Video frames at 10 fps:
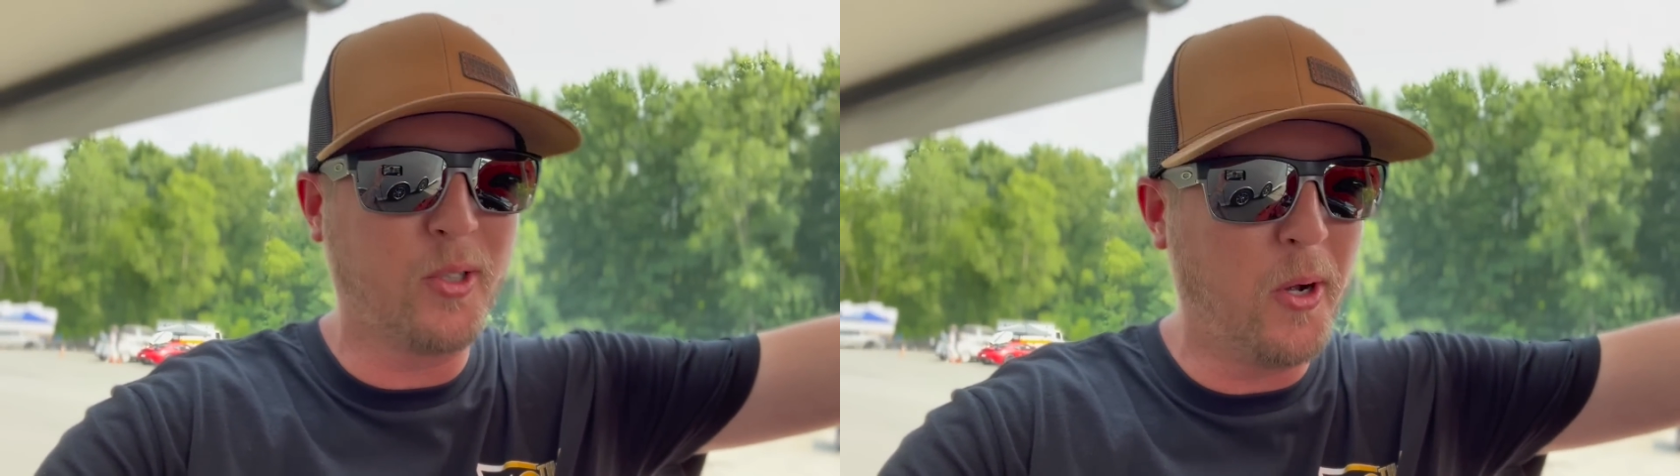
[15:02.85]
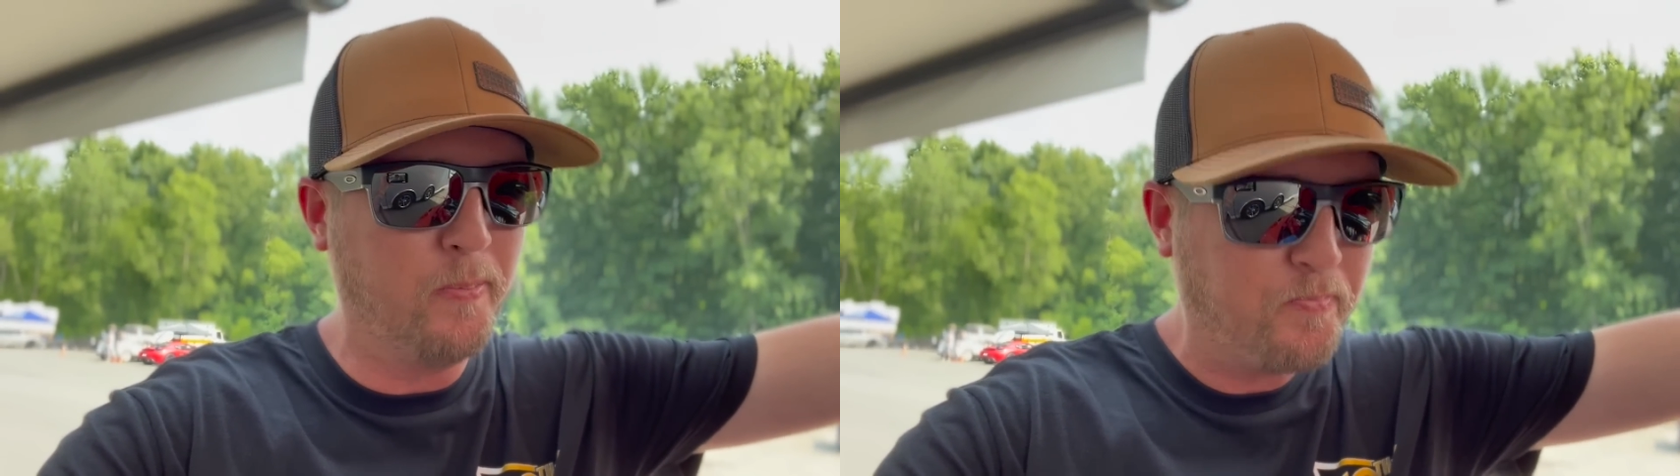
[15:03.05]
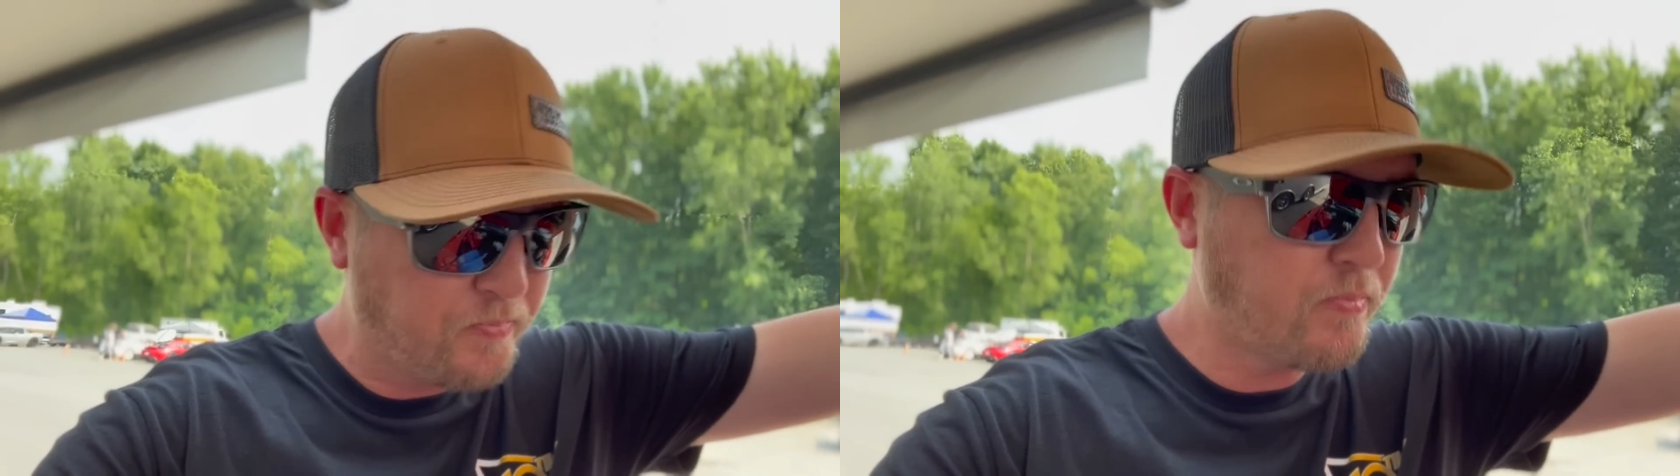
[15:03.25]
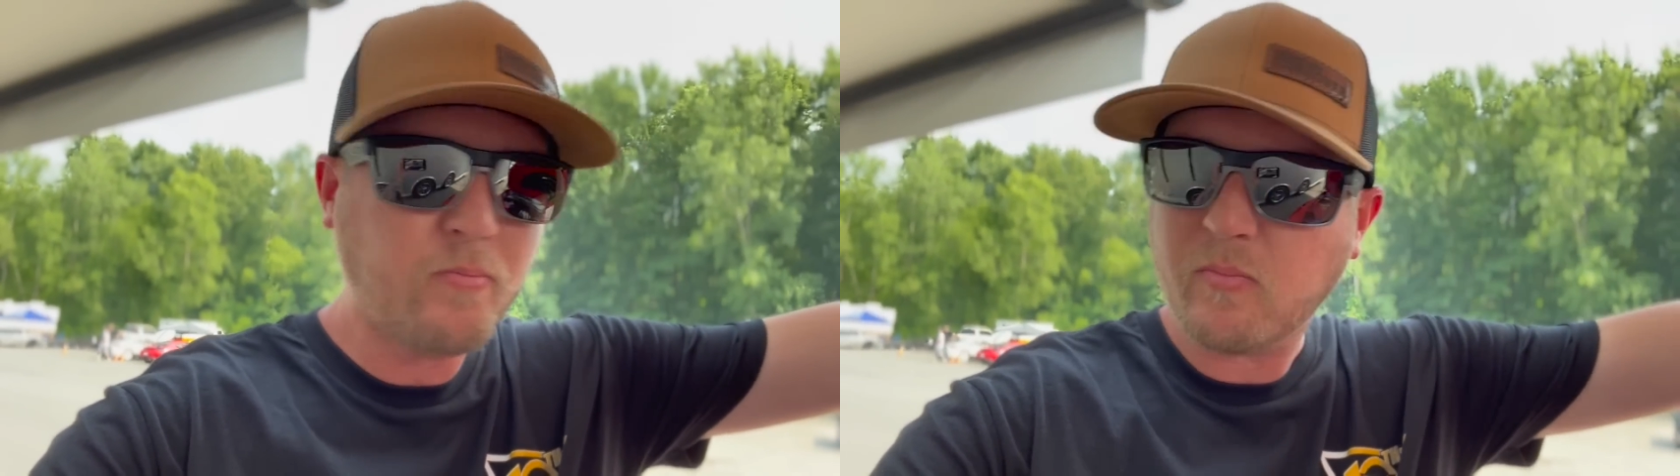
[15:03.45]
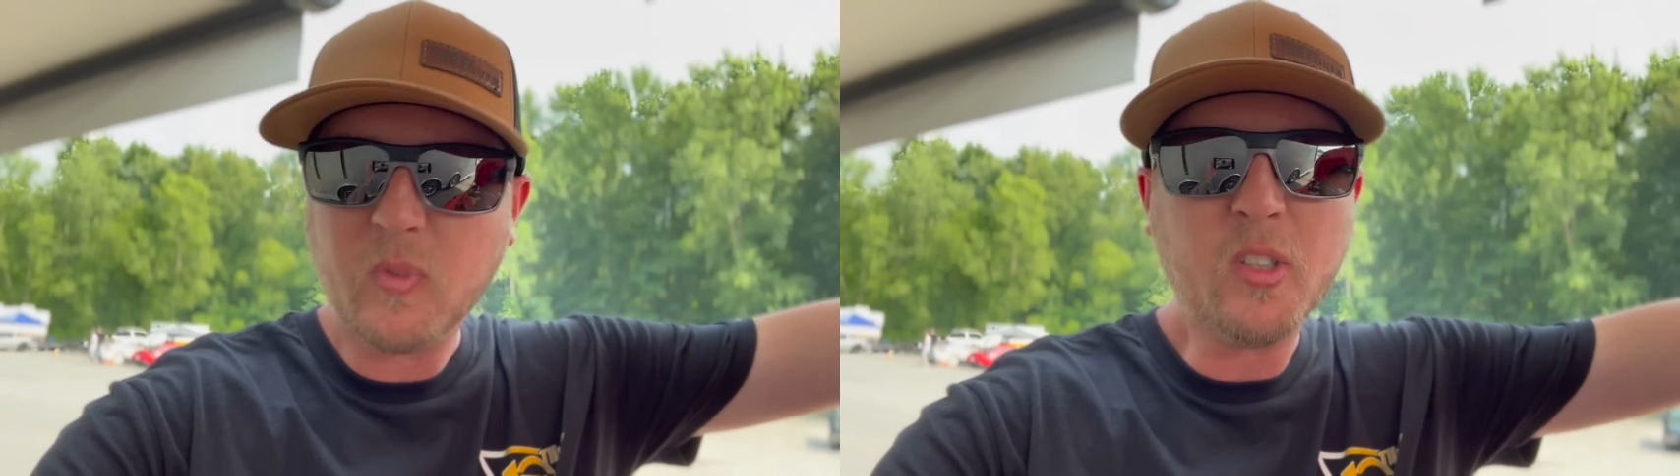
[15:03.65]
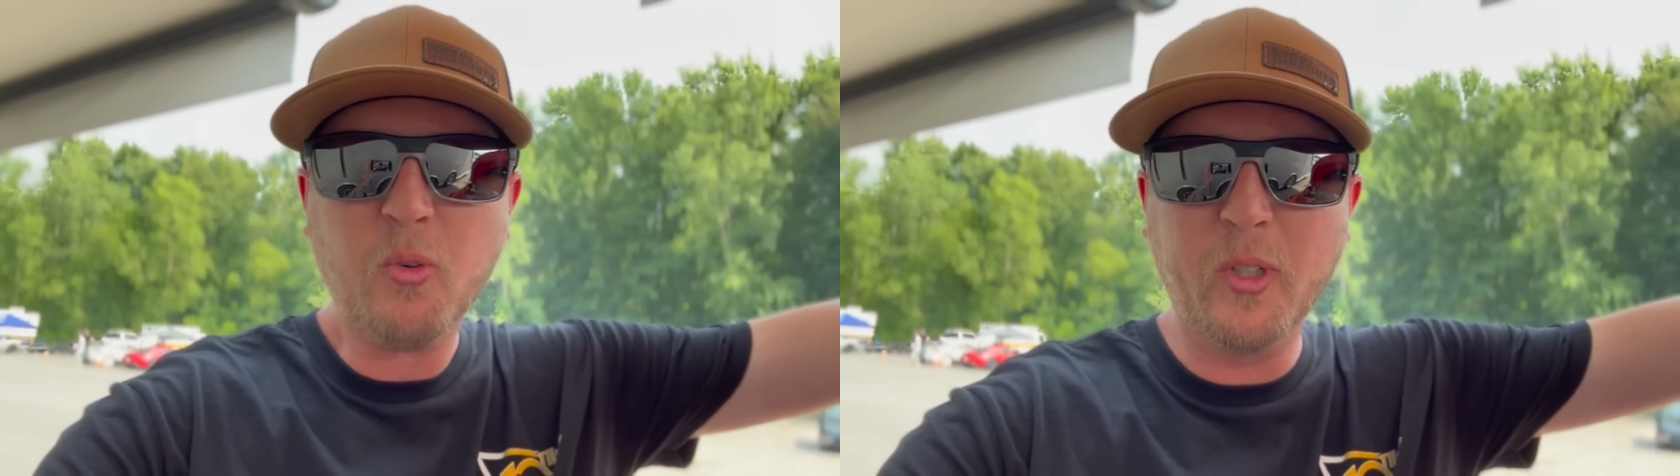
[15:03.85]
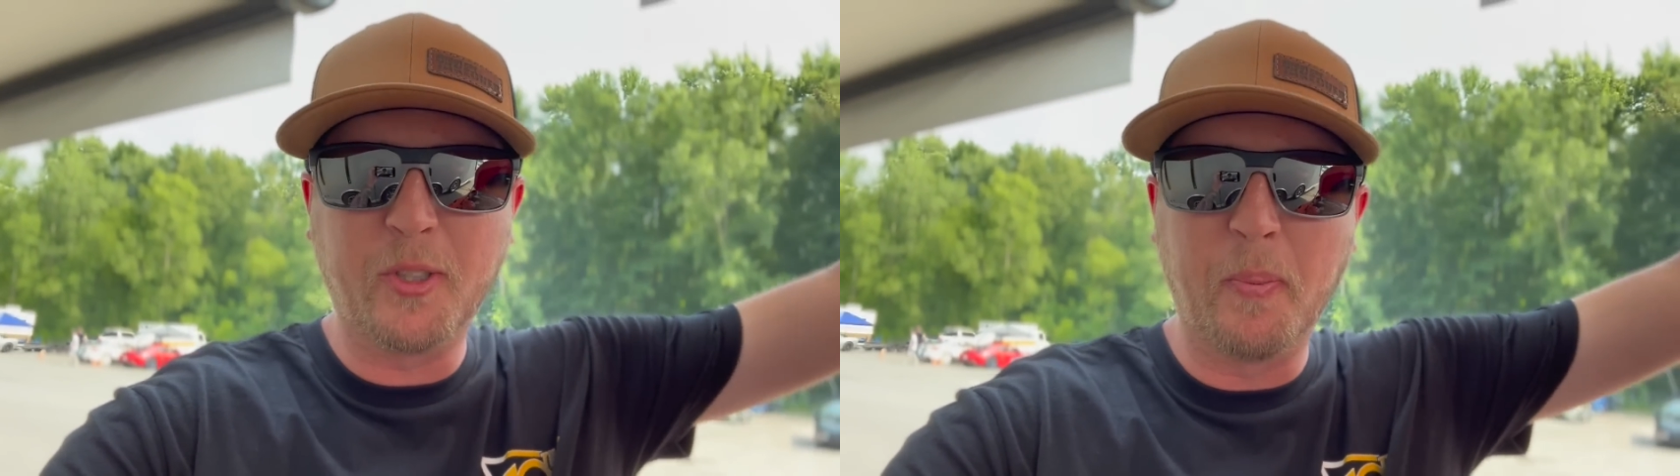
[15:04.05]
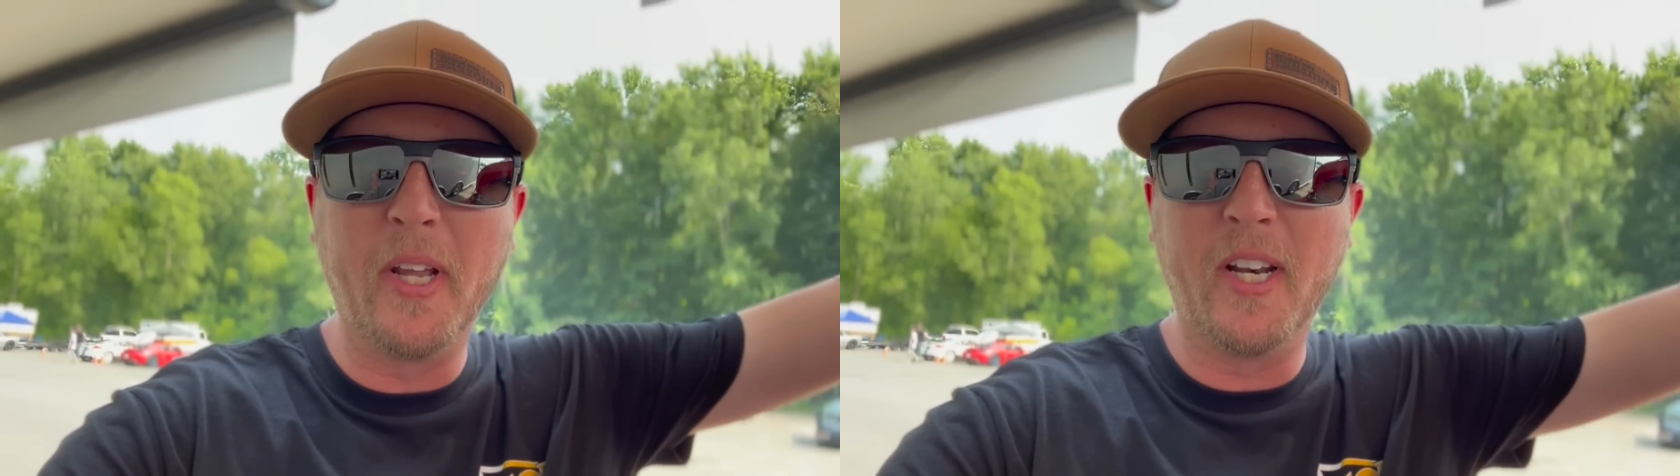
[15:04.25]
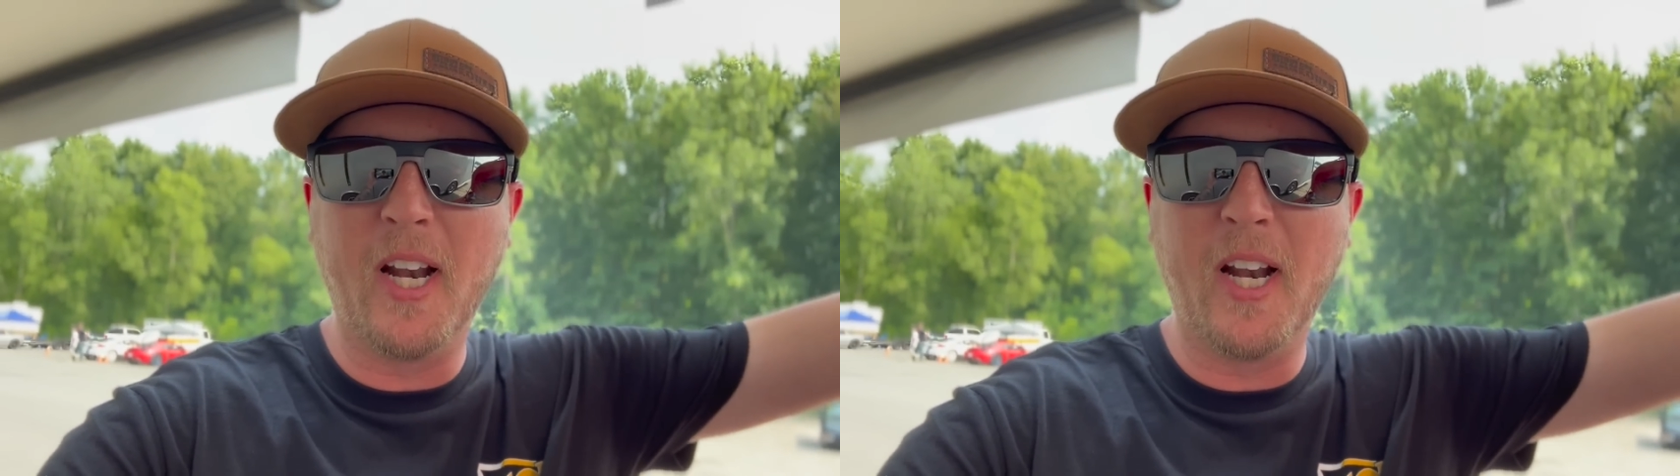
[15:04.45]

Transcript: so we split it